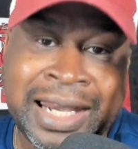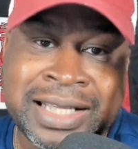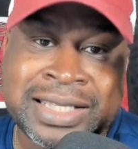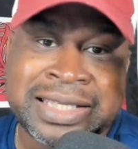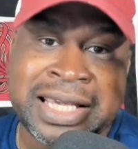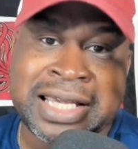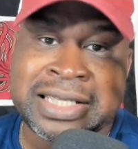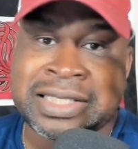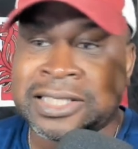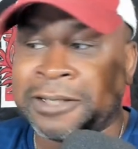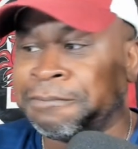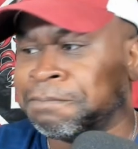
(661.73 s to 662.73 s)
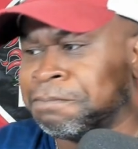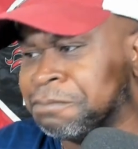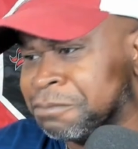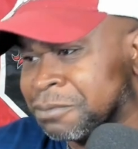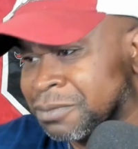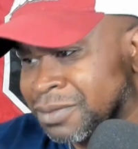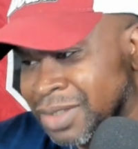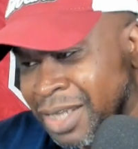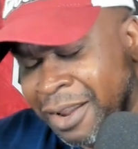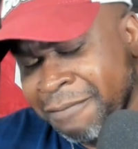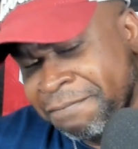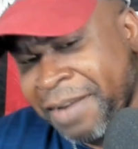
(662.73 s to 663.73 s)
assists,
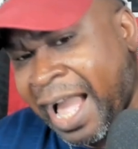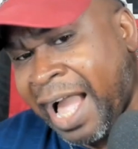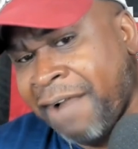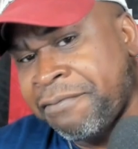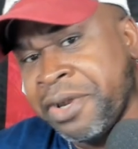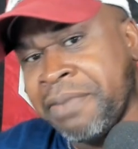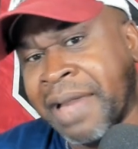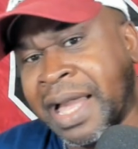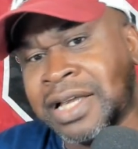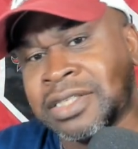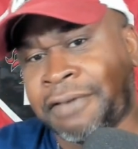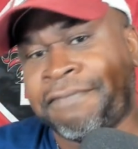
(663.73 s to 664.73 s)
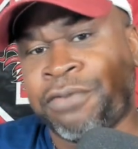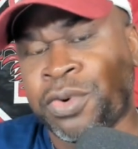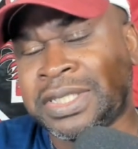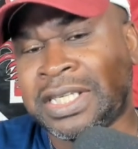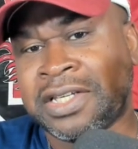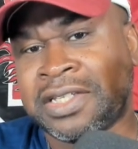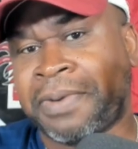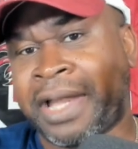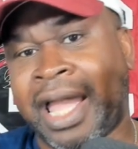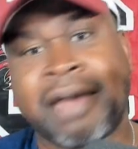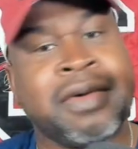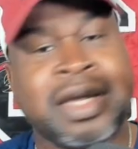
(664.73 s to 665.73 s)
five rebounds and four steals per
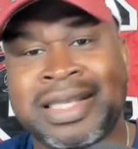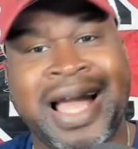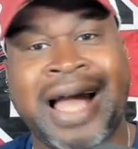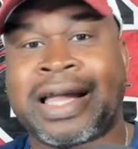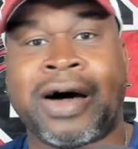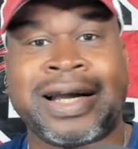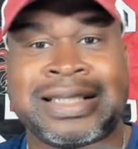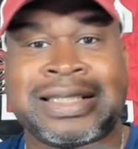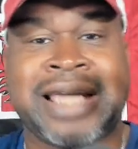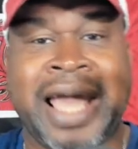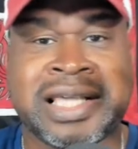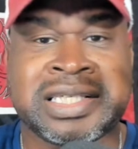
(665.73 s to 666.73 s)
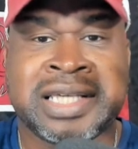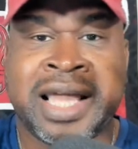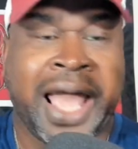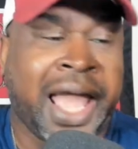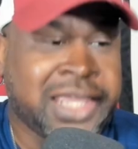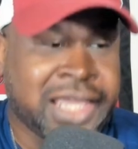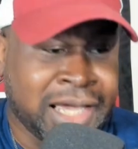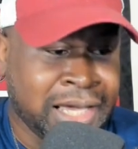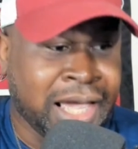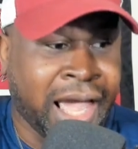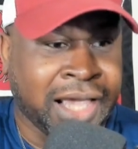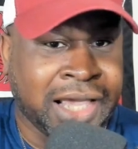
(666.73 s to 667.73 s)
game. Not gaudy stats at the
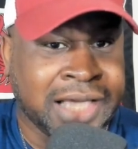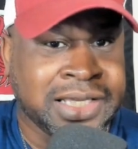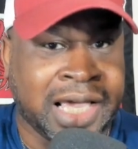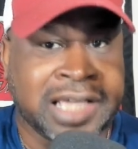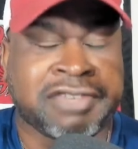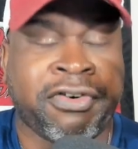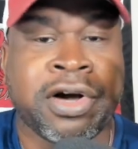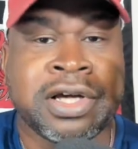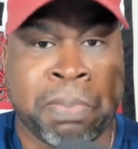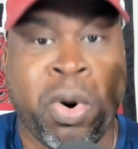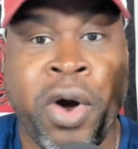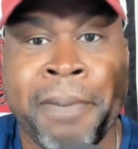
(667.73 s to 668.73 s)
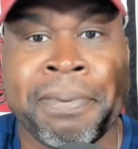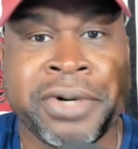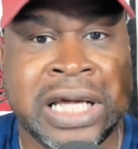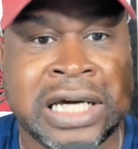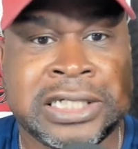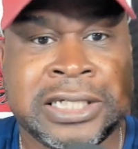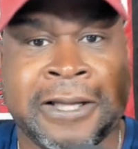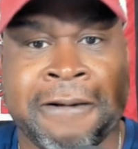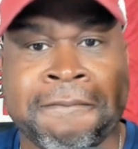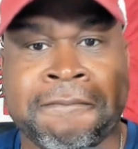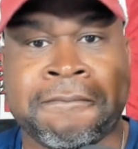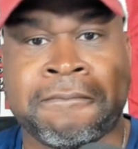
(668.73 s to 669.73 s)
at, at, as far as point production.
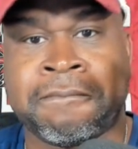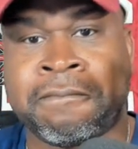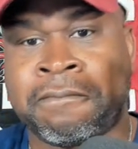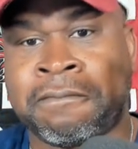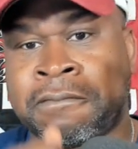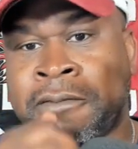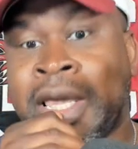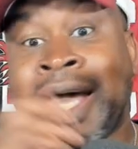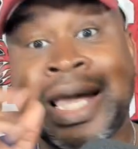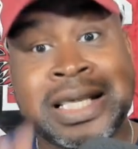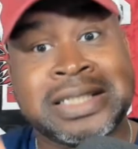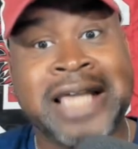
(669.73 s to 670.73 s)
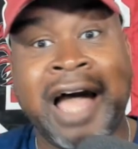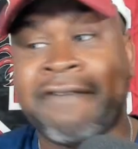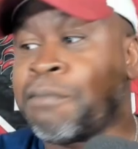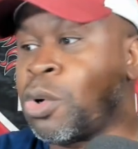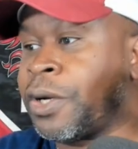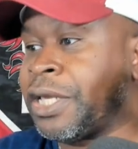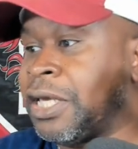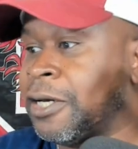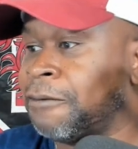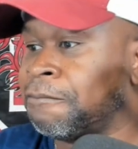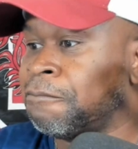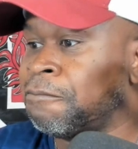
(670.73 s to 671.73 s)
His sophomore
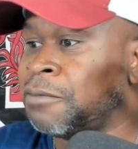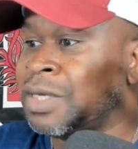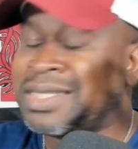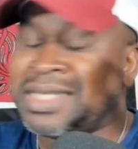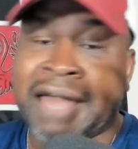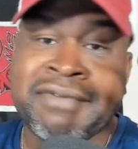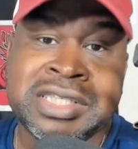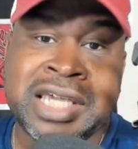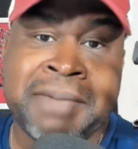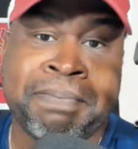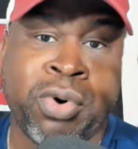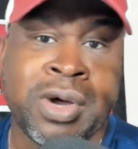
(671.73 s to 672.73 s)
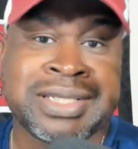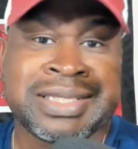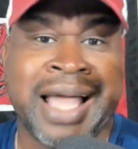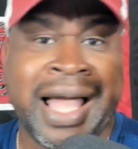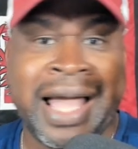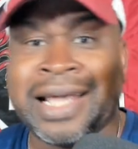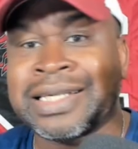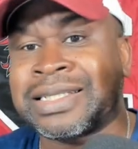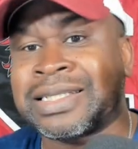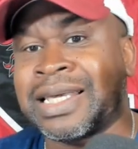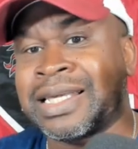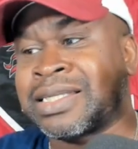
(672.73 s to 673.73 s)
year, 17 points, nine
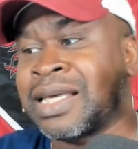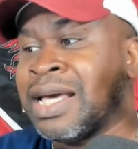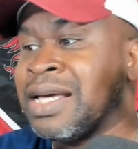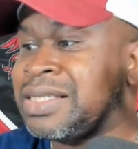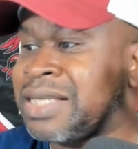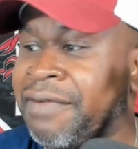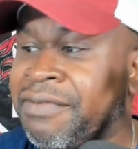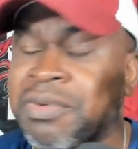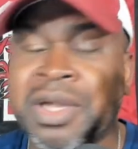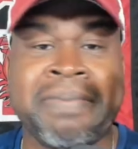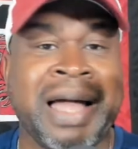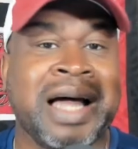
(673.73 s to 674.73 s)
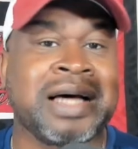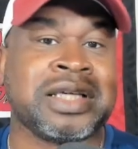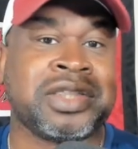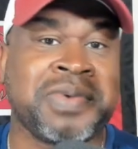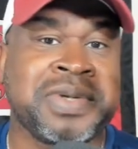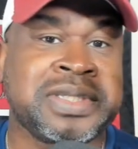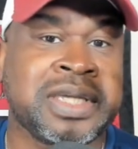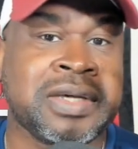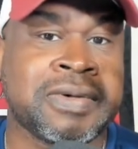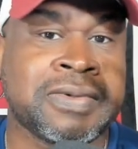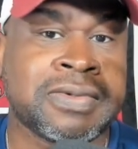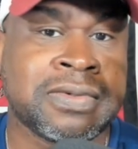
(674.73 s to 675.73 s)
assists, seven rebounds, and three
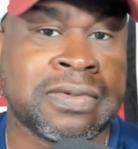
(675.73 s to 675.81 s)
steals.